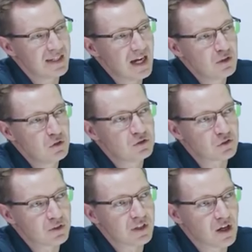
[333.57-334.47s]
And how did you
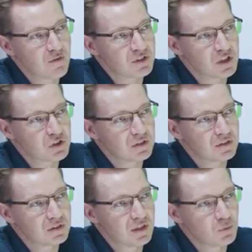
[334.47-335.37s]
start that conversation?
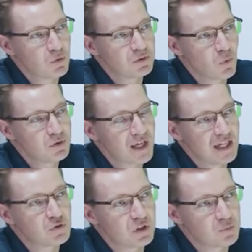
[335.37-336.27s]
Like what was the
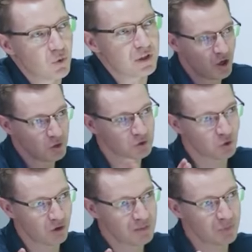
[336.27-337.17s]
entrance point? I know your
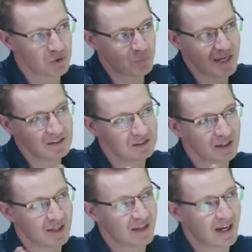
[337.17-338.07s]
story, but there's pieces
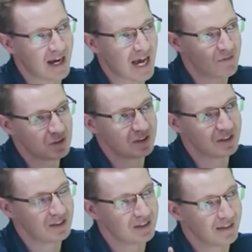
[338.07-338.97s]
that I haven't,
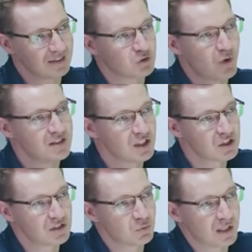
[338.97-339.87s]
like the transition
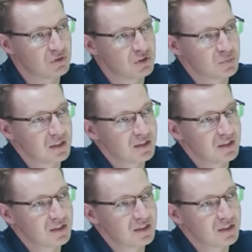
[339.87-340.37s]
is what interests me.